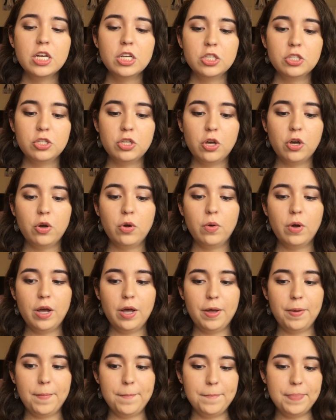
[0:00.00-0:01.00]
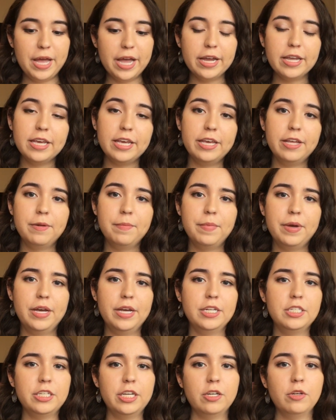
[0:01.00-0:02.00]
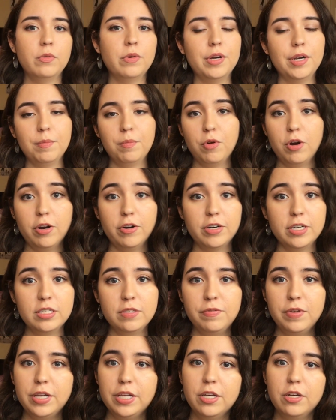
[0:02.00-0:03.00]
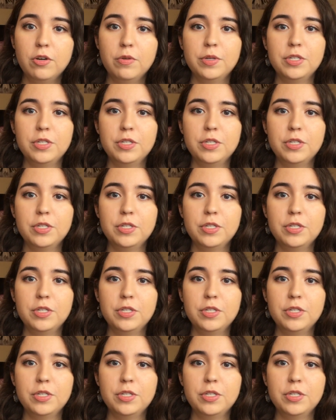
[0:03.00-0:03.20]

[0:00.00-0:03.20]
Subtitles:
So back in my January progress video,